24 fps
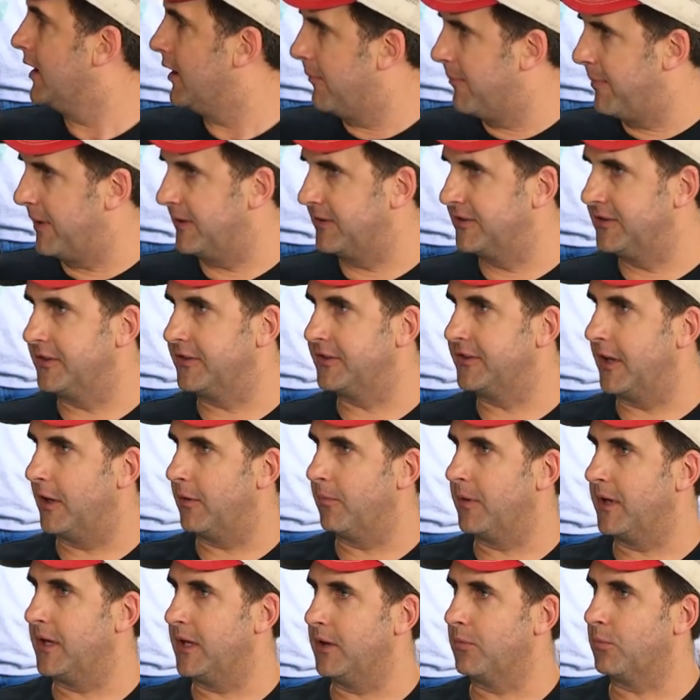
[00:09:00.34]
business that
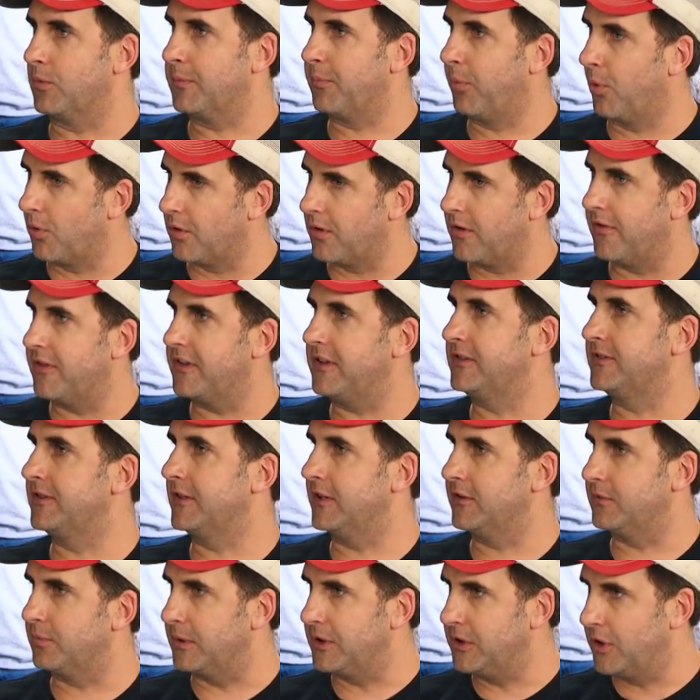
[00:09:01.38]
we report on these
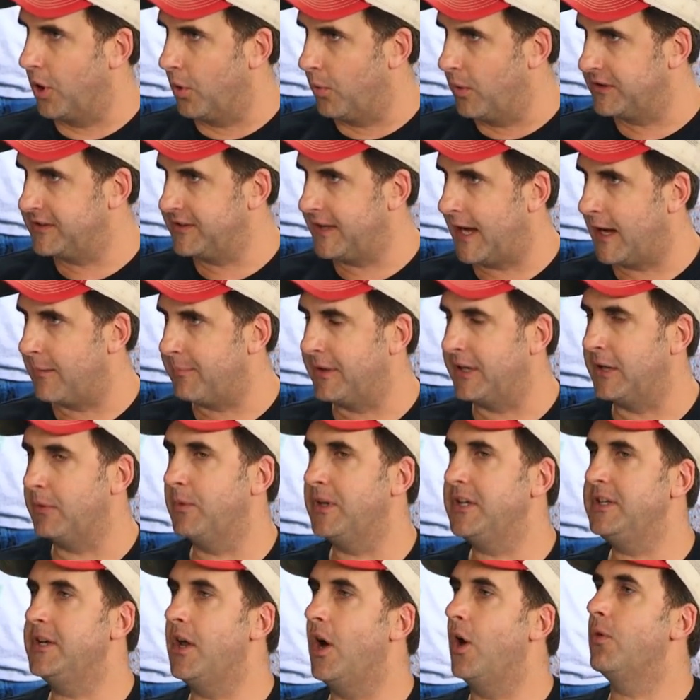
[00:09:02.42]
things, we know what's happening,
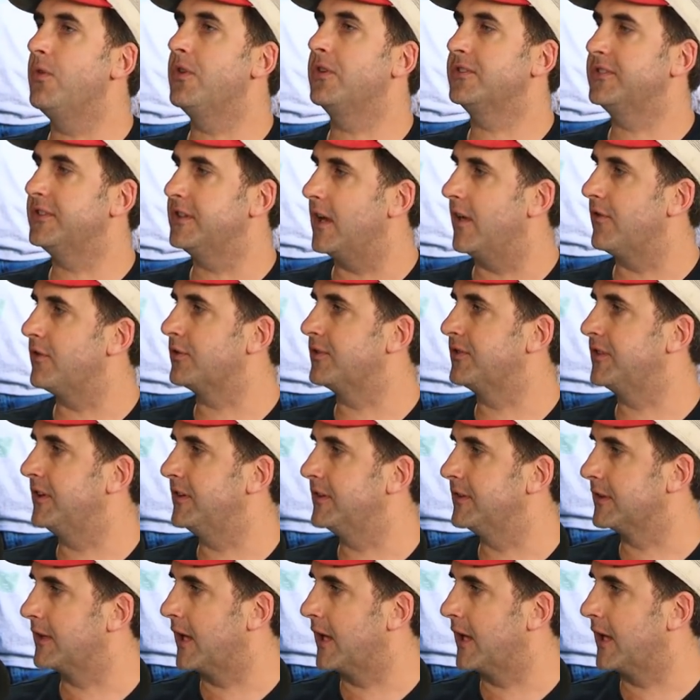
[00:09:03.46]
we know there's another season